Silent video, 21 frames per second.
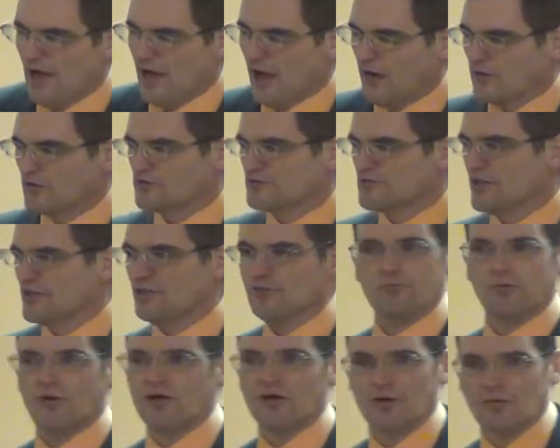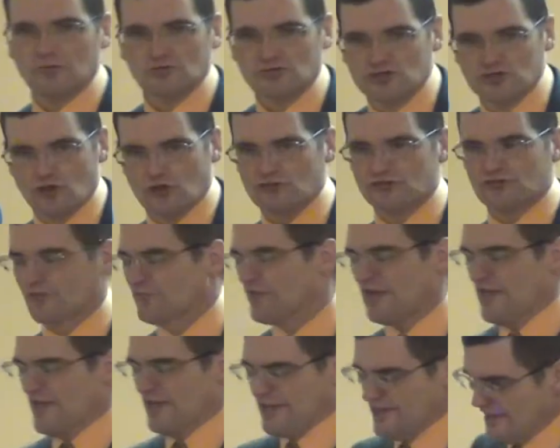I'm going to tell you what, old Joseph,
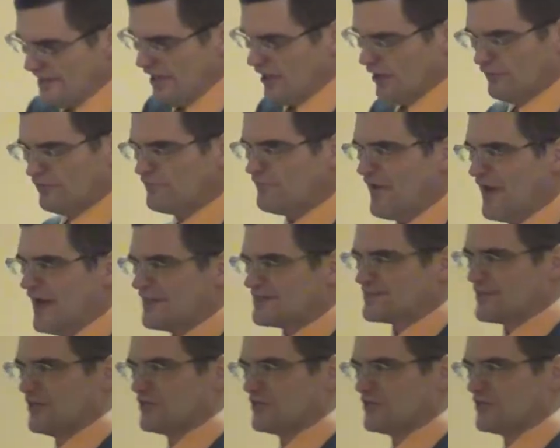he held fast